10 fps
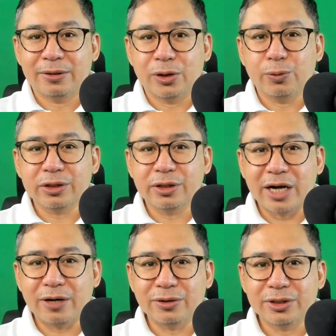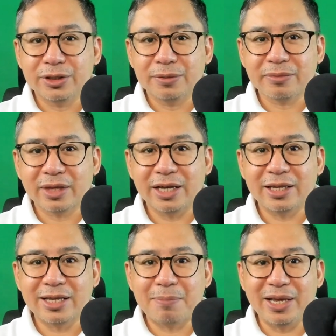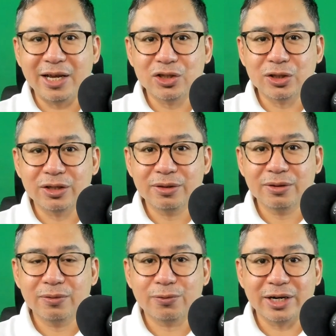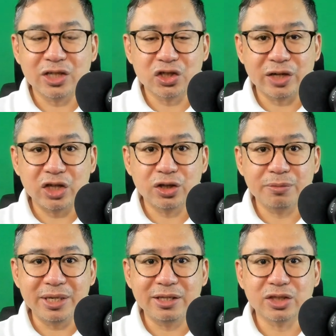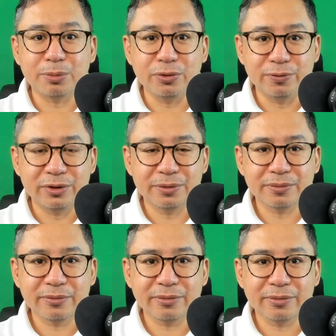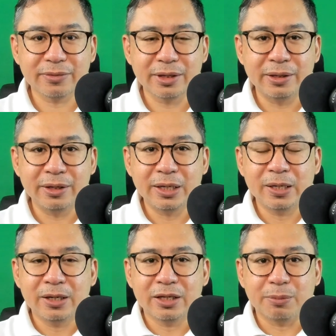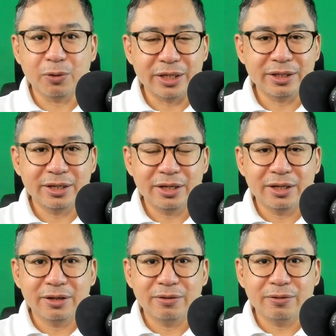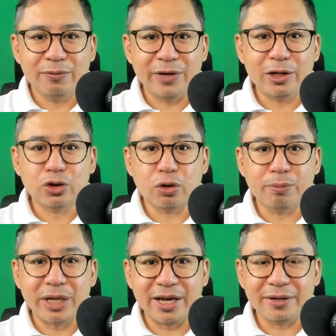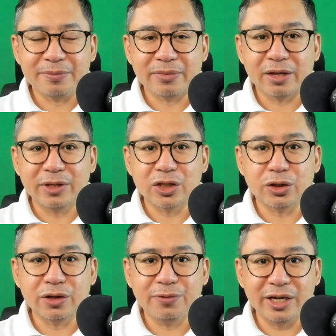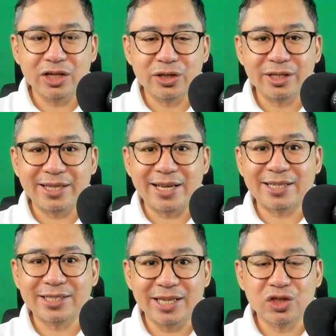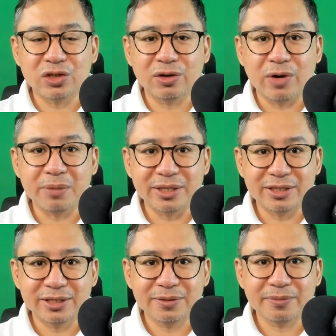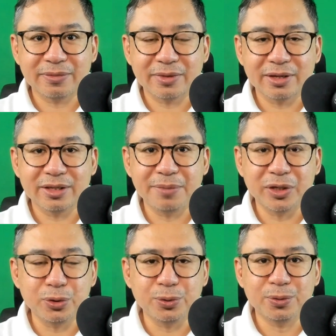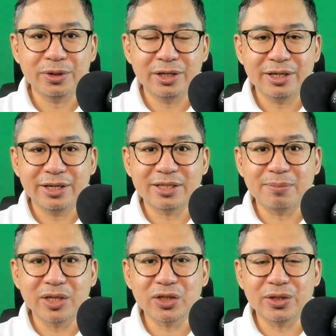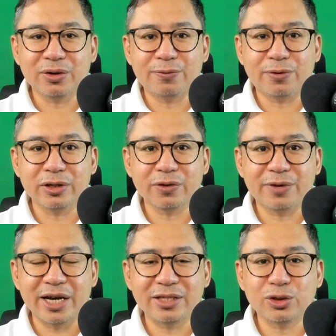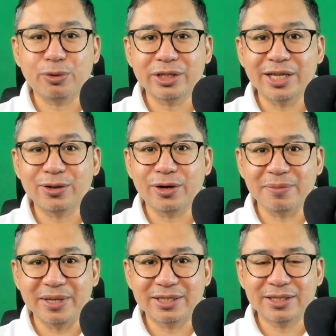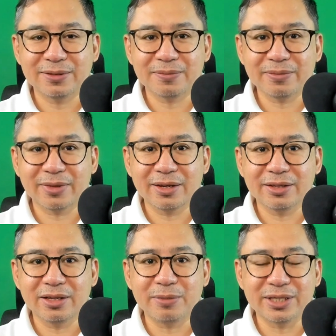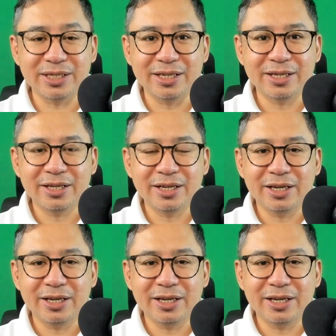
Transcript: On what grounds can an application for registration be disapproved? Number one, failure to comply with the certification and attestation requirements. Number two, submission of falsified supporting documents. Number three,